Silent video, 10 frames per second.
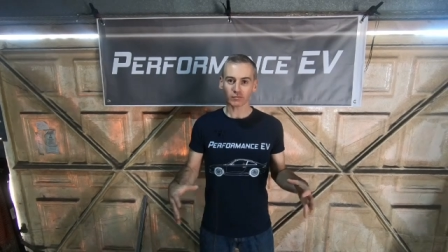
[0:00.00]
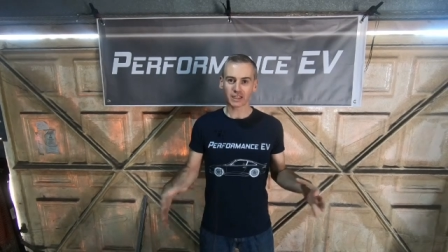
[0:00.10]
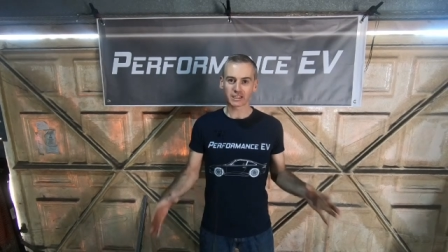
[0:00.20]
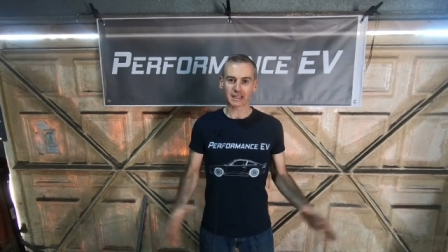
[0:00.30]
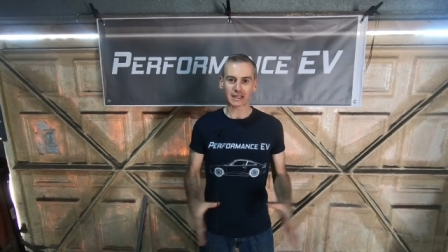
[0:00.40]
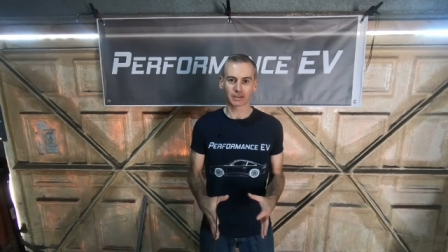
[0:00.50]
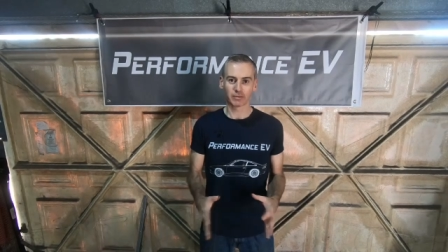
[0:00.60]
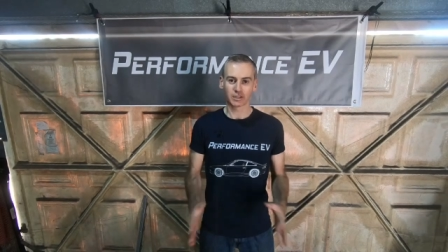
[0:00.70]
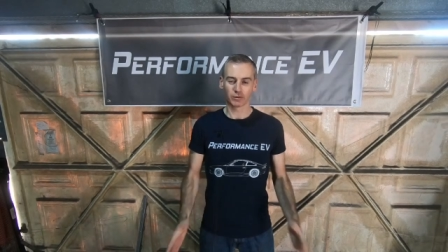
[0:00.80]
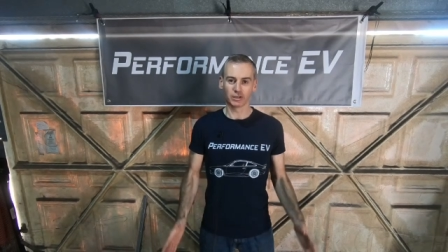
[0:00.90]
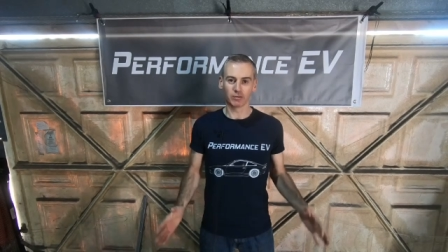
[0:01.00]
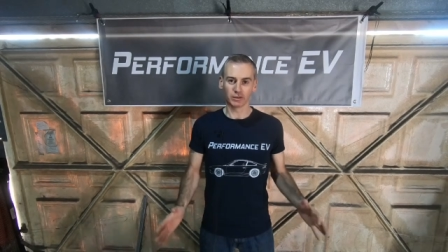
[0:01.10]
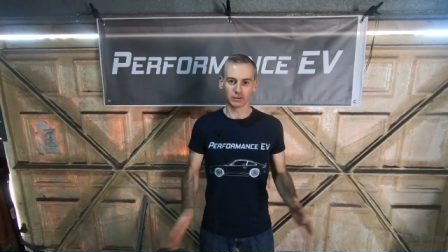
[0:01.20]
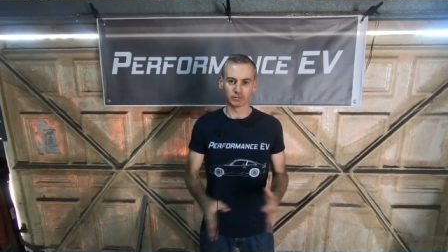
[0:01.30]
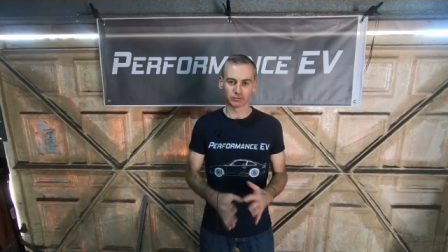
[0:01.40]
and stacked them into a
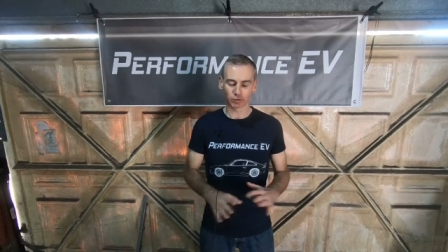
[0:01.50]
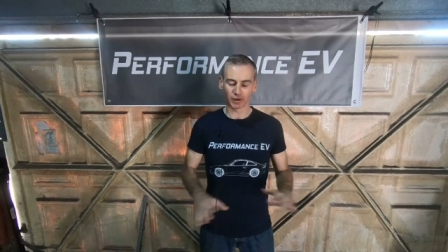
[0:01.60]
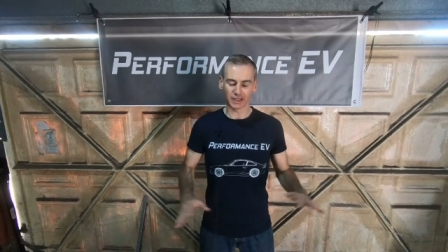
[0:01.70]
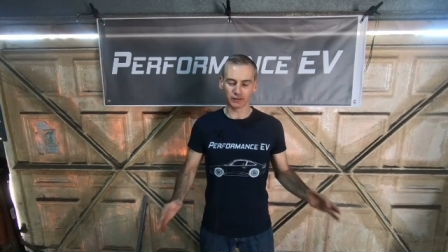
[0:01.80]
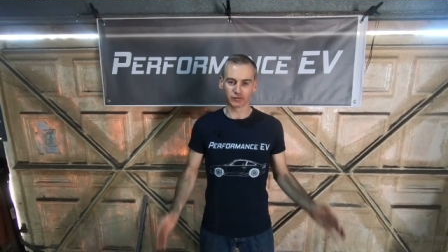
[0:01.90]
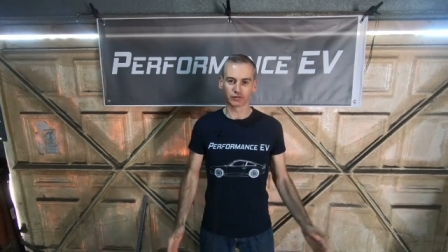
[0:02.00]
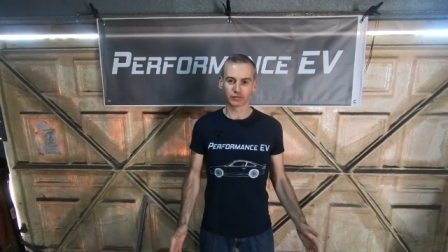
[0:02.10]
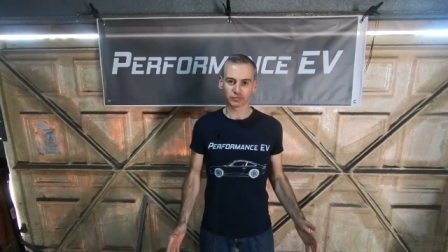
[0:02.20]
double 12